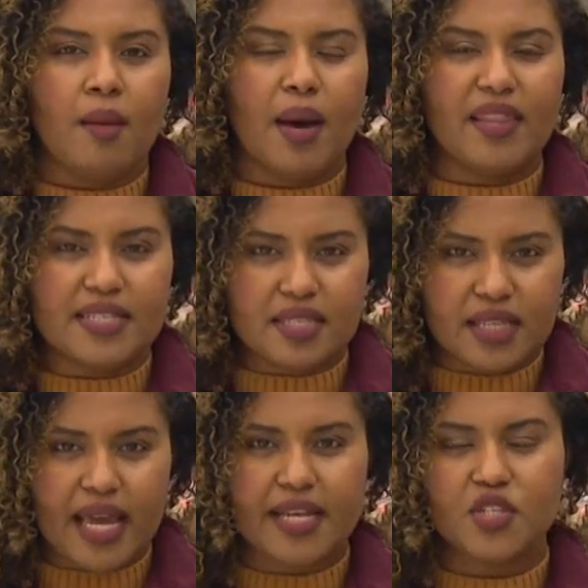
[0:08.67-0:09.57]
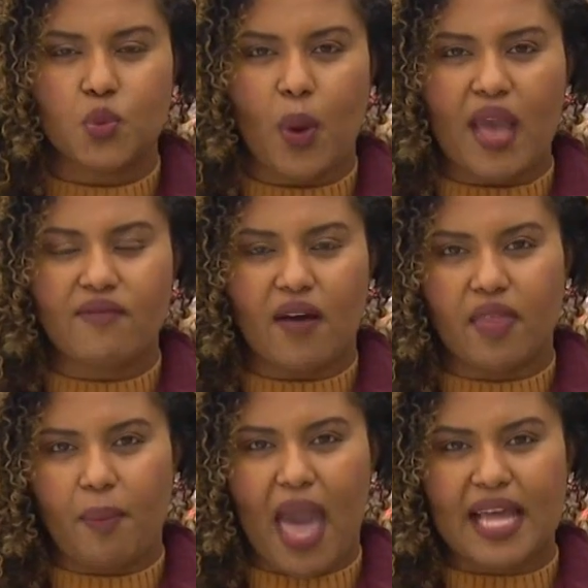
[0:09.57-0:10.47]
by this latest wave
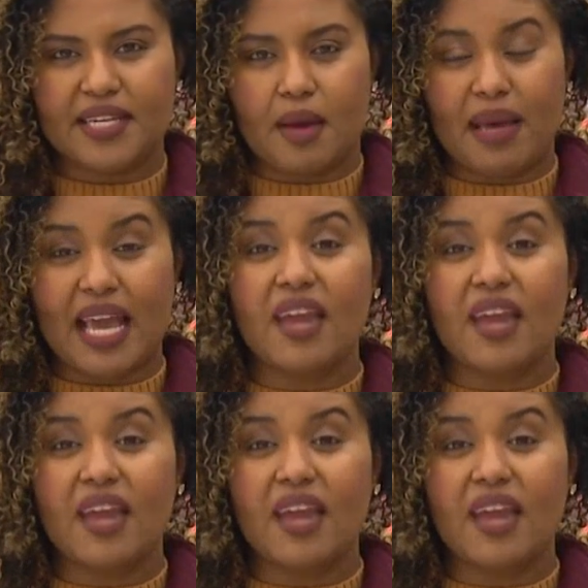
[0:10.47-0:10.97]
of the pandemic,